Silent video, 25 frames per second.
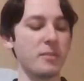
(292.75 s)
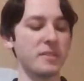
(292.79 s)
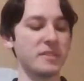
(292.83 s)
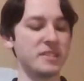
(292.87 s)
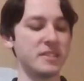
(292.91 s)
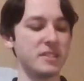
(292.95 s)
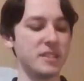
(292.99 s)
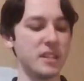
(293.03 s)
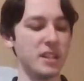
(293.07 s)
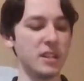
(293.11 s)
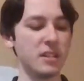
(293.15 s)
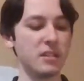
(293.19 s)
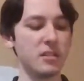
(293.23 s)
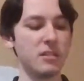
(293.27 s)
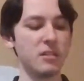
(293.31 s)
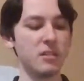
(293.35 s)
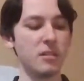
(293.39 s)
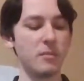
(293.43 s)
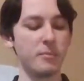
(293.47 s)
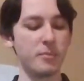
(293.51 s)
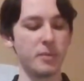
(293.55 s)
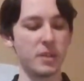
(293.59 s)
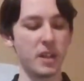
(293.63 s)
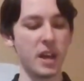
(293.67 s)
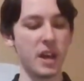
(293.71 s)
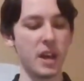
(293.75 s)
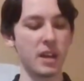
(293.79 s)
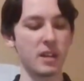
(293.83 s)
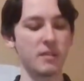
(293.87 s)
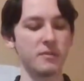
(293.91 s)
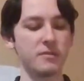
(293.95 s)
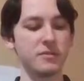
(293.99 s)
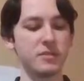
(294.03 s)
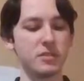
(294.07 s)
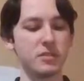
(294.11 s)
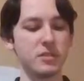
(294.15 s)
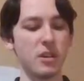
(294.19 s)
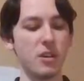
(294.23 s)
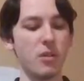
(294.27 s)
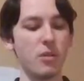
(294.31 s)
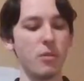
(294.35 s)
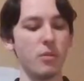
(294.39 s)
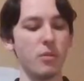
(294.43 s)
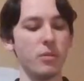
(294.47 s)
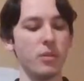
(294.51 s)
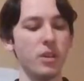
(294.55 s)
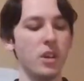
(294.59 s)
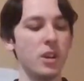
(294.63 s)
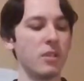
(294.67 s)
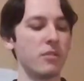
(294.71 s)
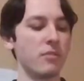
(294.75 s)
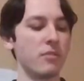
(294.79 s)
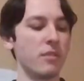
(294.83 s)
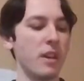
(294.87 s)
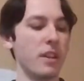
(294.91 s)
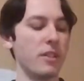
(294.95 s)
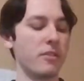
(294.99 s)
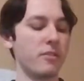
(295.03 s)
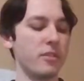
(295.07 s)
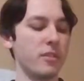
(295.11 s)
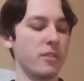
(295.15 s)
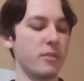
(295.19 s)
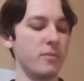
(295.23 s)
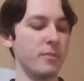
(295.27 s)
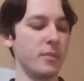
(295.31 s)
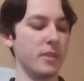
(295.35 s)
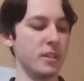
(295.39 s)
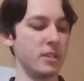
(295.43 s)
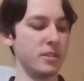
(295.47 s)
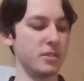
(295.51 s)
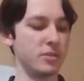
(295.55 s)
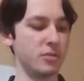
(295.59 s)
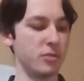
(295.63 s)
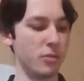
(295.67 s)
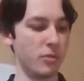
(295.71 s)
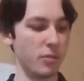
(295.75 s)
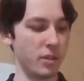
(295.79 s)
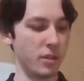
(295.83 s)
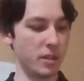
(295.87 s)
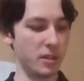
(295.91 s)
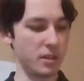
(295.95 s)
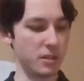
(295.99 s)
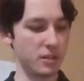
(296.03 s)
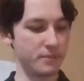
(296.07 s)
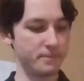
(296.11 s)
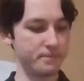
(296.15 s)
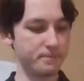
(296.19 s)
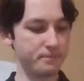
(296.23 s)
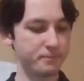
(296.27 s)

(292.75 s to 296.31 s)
a single block of stone rather than being joined.